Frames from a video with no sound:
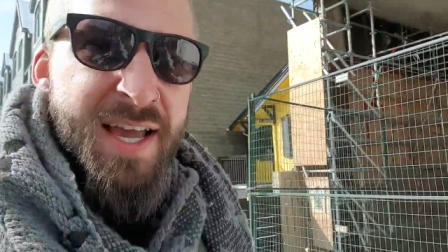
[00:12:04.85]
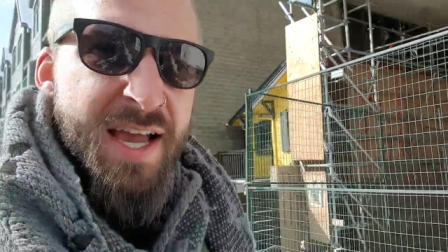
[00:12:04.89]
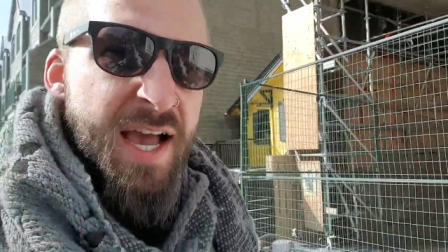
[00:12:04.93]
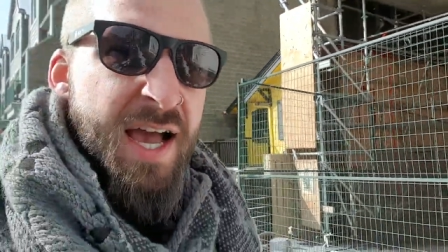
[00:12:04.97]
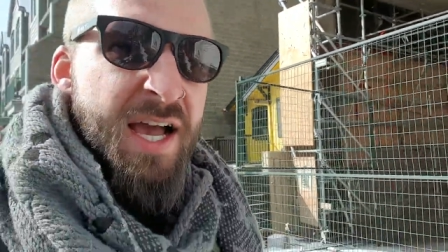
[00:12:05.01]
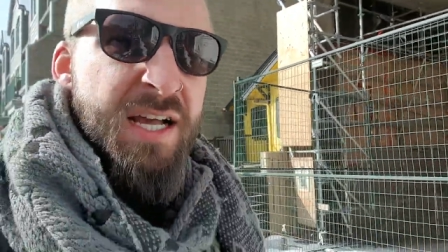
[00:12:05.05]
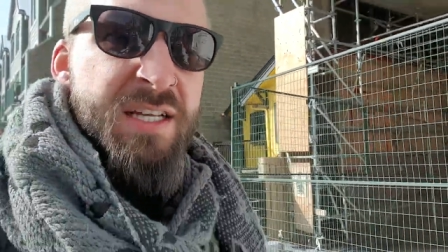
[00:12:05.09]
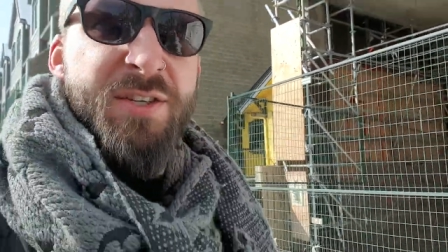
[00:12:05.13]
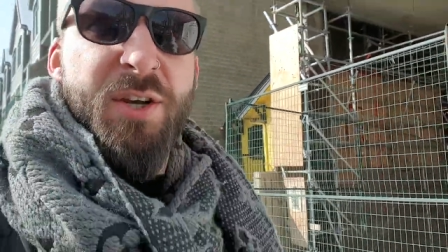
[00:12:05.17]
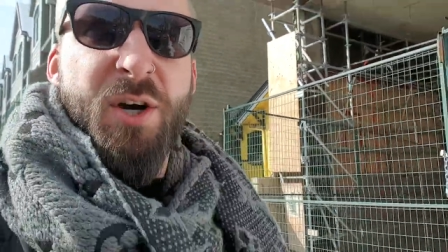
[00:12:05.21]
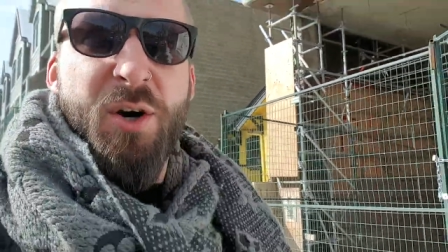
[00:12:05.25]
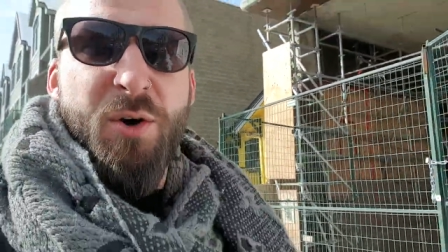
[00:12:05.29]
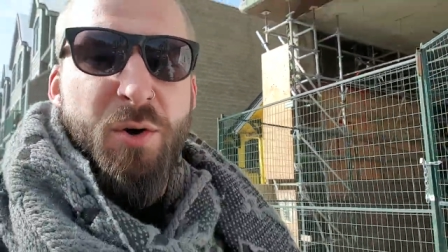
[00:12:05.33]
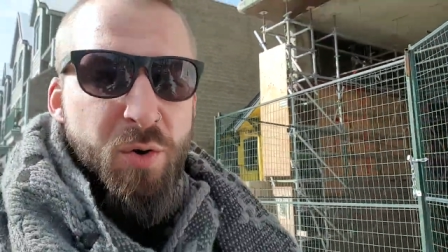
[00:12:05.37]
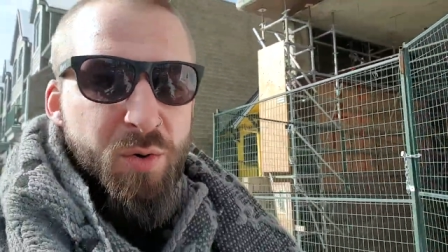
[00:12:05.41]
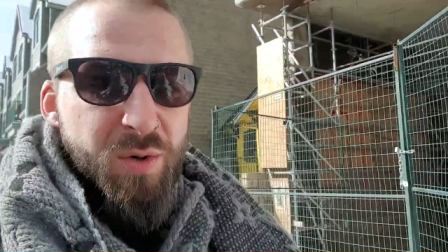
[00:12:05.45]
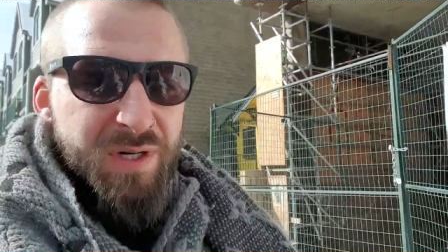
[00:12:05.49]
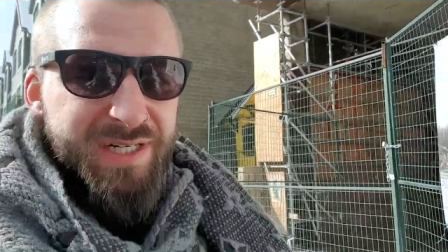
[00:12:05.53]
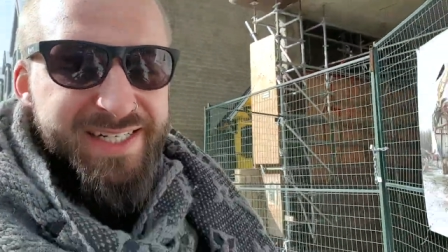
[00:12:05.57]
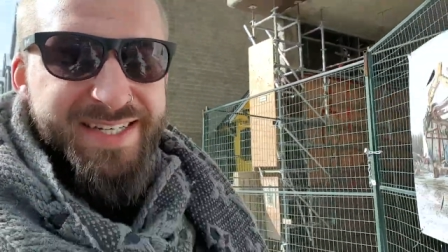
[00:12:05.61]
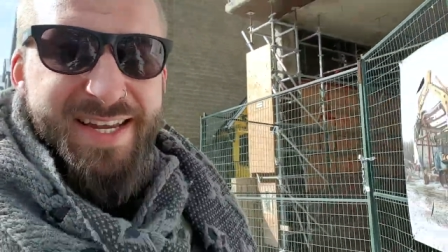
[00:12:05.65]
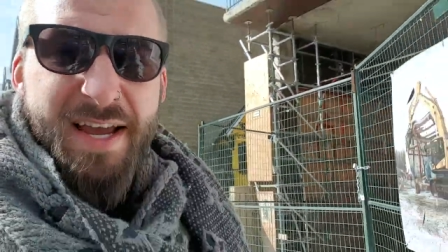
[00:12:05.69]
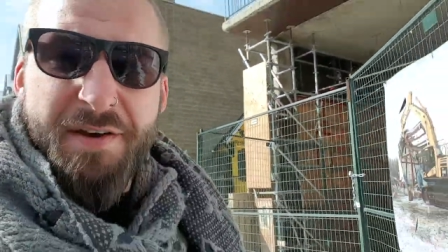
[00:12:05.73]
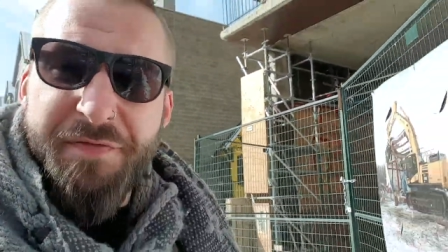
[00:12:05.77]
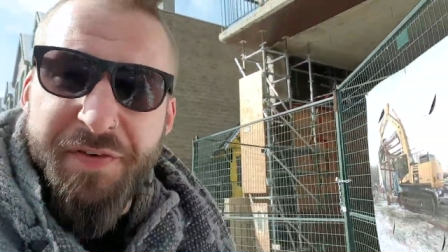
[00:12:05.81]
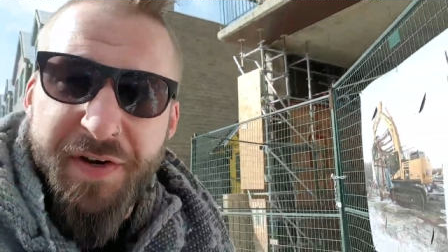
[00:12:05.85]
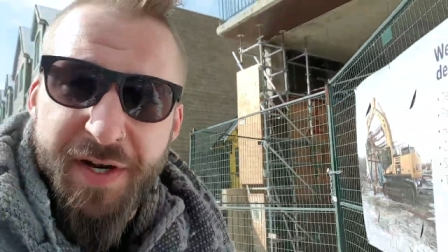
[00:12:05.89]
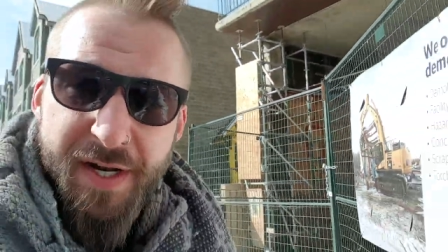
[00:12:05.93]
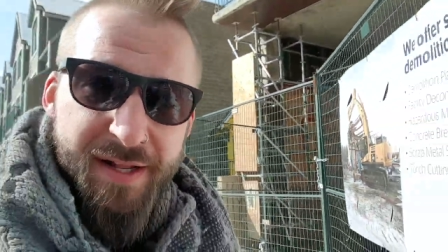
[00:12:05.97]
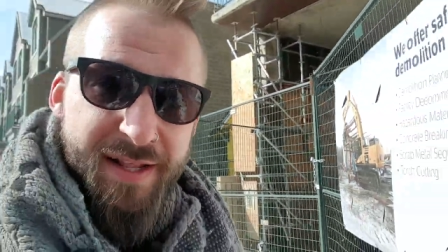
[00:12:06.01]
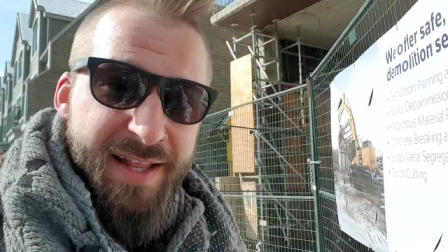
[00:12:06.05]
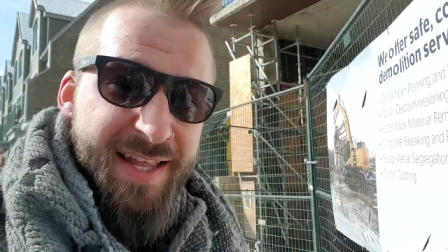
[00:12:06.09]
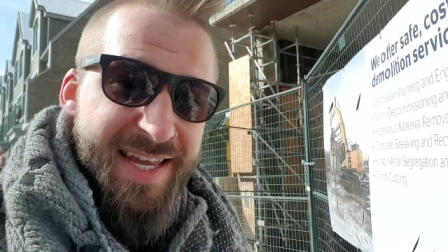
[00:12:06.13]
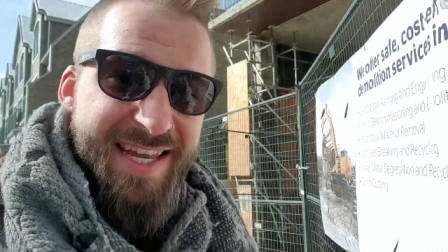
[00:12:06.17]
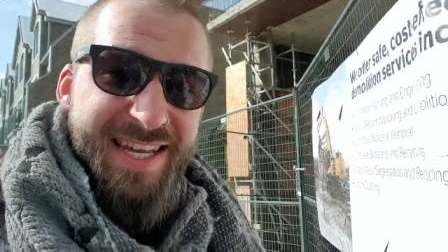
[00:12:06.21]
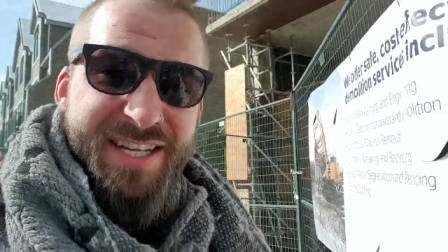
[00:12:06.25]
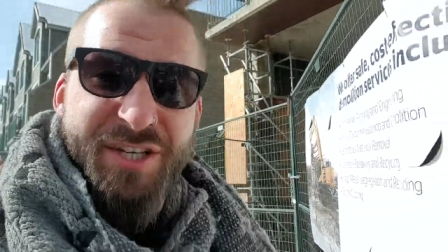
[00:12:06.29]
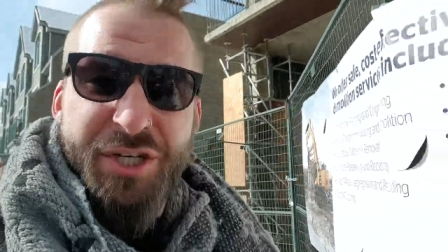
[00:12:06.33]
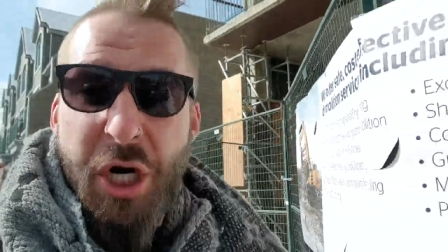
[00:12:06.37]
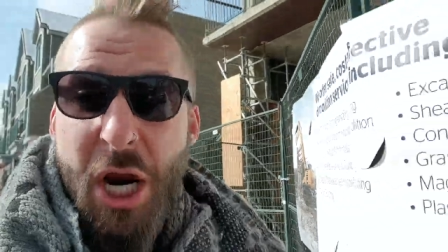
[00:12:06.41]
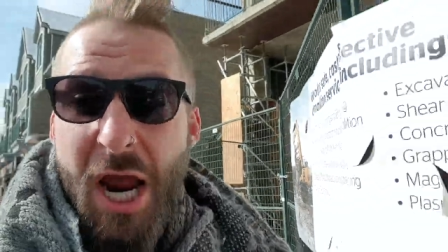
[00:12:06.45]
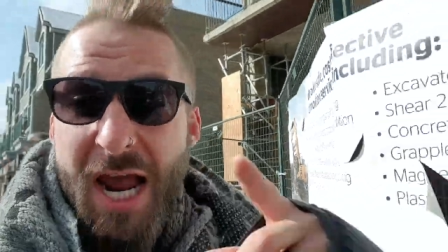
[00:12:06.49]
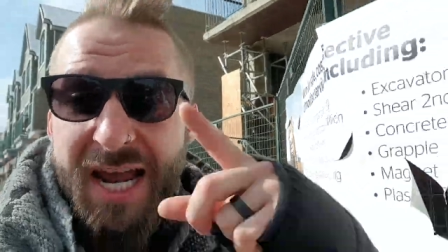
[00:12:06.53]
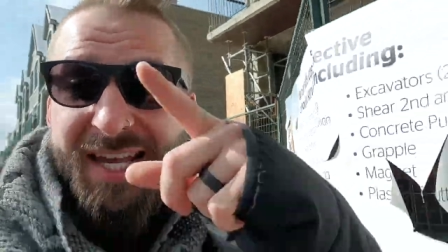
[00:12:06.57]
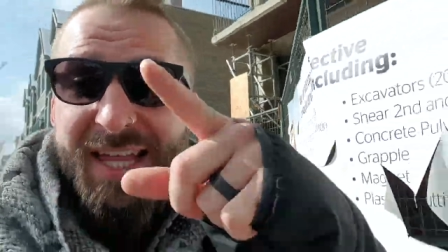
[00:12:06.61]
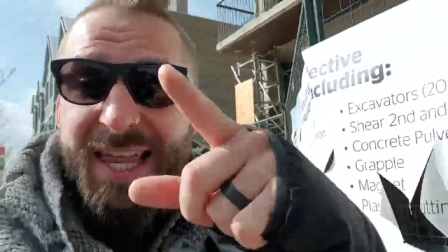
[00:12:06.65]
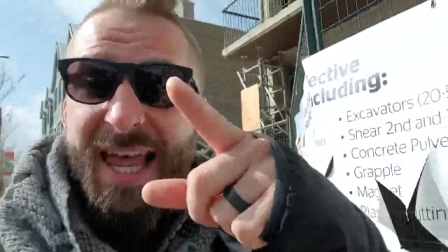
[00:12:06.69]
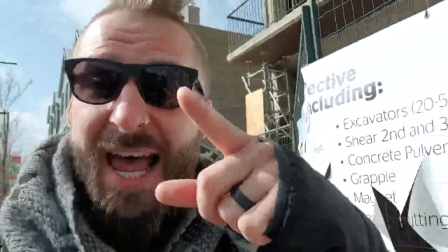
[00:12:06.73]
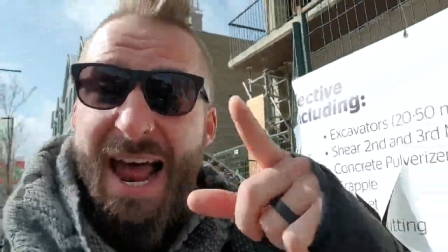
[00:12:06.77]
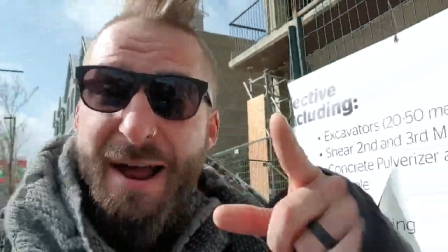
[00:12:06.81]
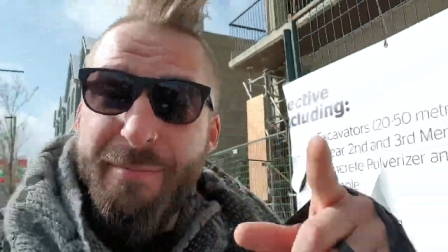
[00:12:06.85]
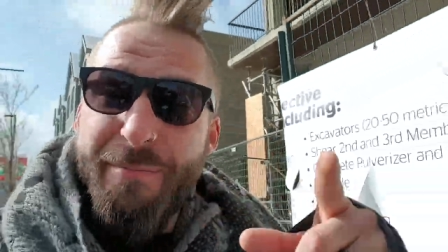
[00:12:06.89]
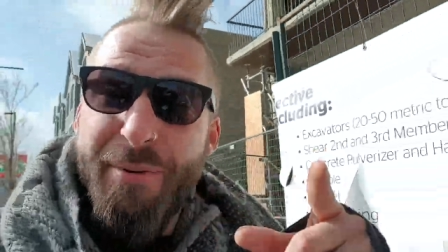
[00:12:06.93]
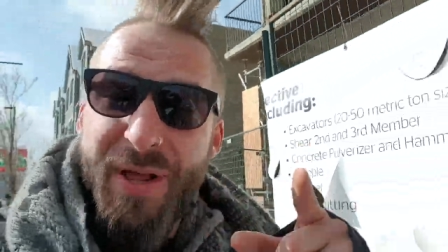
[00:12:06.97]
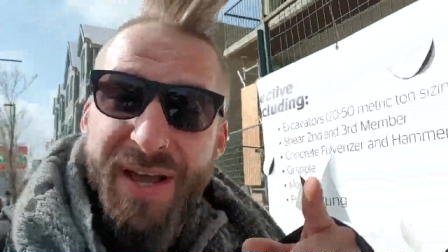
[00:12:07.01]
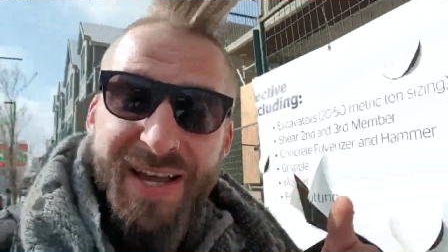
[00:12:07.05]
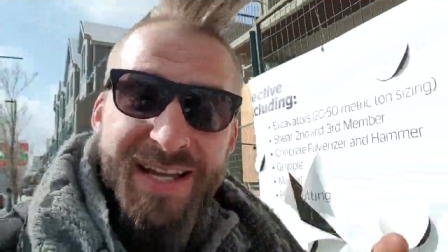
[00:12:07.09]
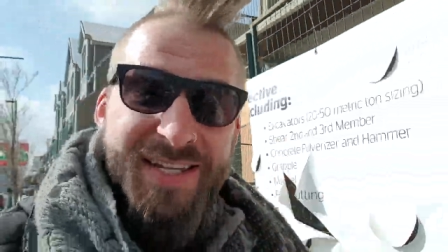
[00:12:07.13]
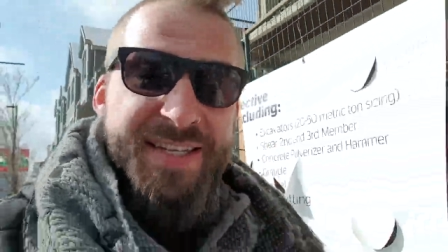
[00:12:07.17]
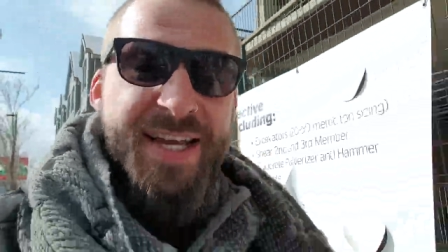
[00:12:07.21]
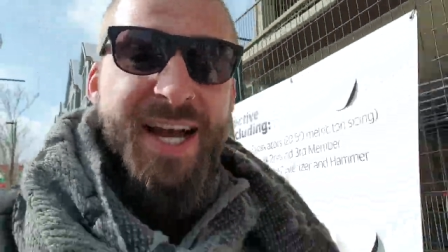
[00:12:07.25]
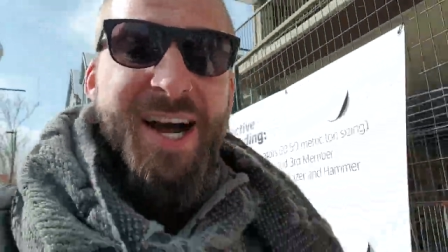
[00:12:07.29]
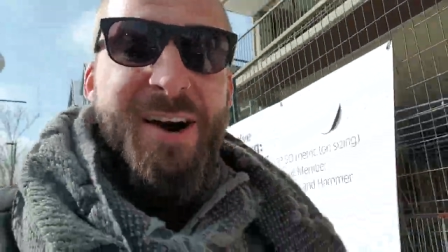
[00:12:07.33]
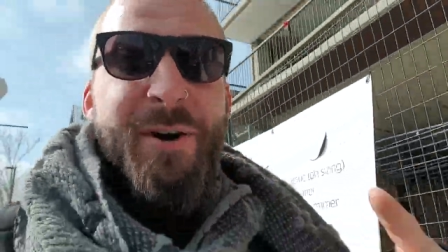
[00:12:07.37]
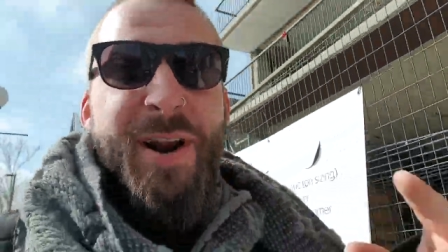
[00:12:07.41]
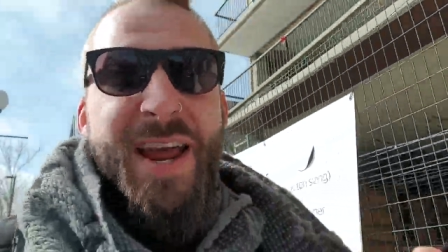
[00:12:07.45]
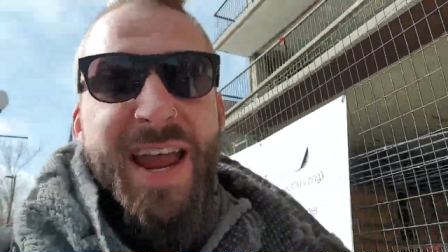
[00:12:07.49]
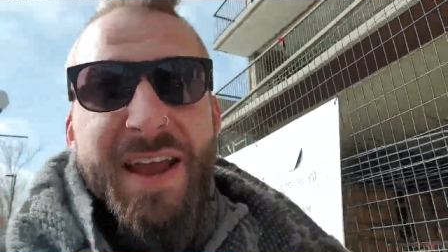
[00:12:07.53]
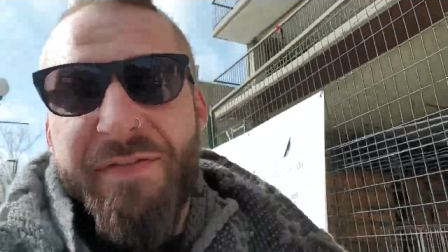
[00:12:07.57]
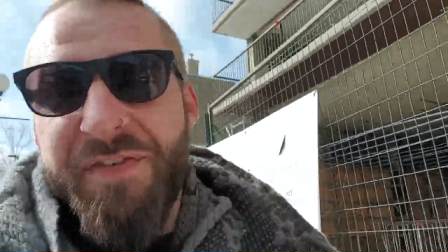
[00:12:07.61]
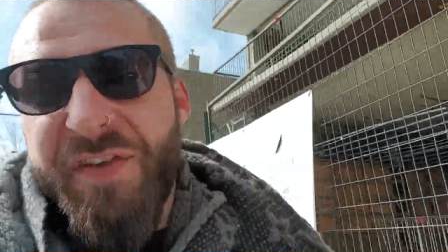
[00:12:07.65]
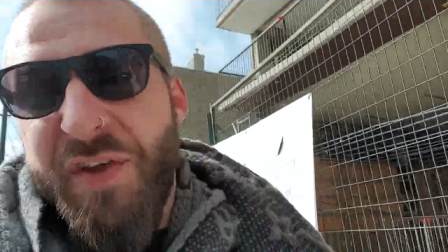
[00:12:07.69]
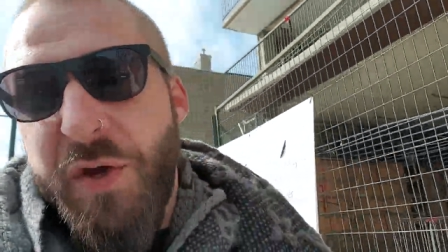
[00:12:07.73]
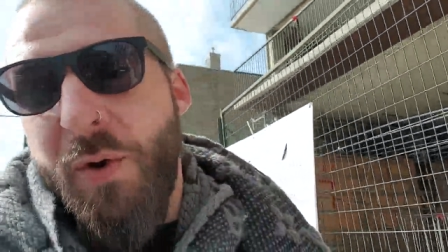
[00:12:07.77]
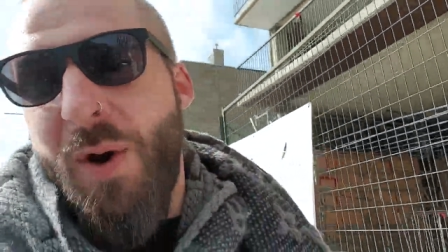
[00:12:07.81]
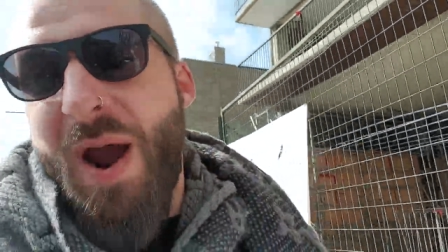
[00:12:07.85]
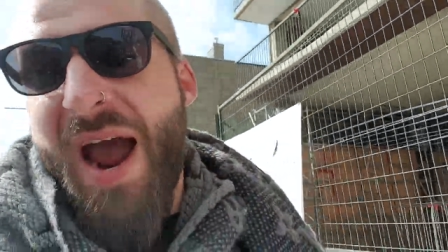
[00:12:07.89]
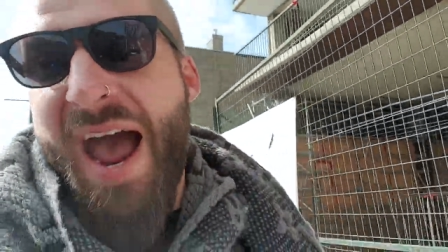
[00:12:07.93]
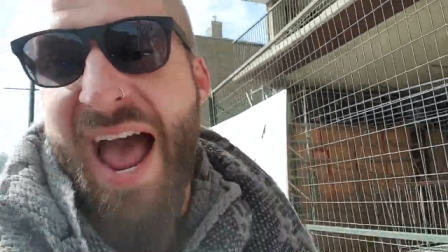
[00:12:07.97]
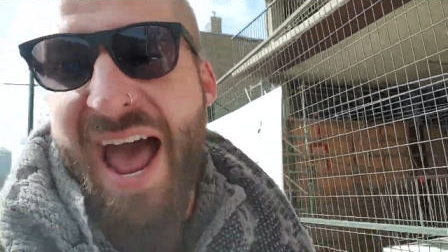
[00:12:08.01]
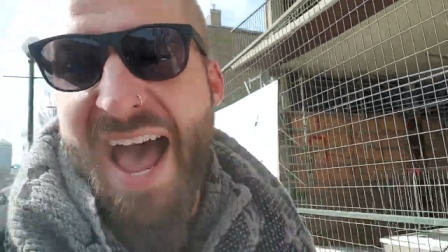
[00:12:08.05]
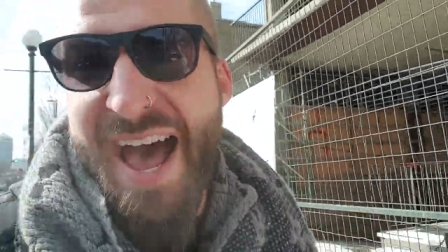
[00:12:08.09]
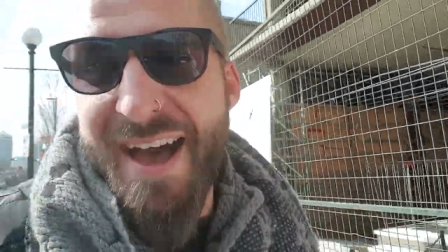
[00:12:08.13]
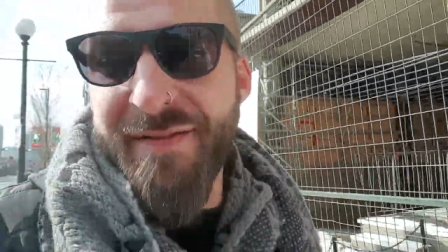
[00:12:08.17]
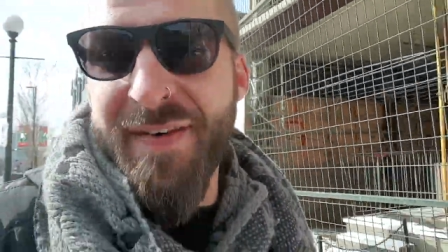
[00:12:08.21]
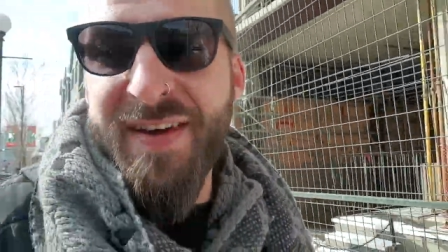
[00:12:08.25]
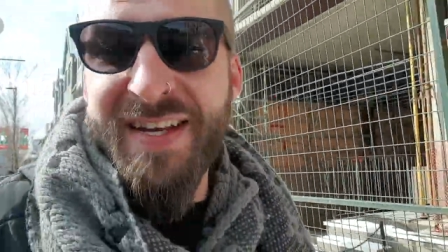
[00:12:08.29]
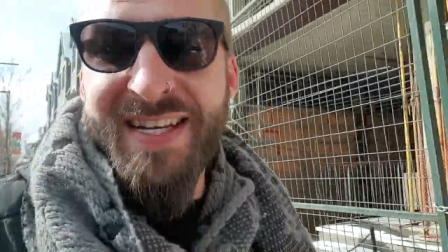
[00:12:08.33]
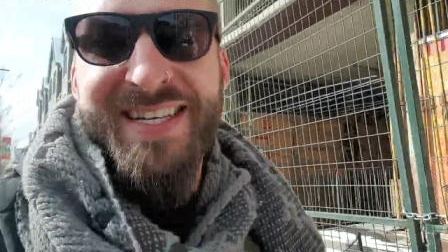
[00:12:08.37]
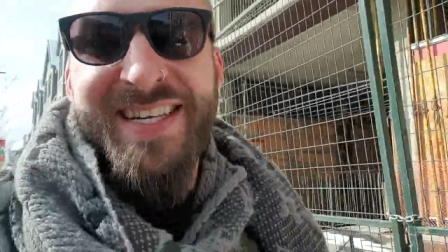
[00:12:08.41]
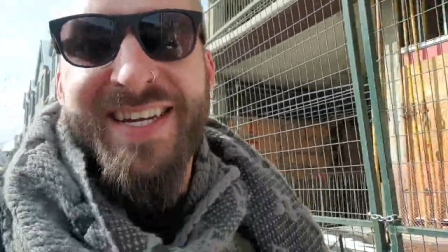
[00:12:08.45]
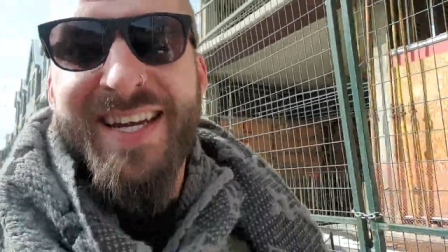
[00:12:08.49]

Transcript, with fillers: So definitely check that place out if you haven't.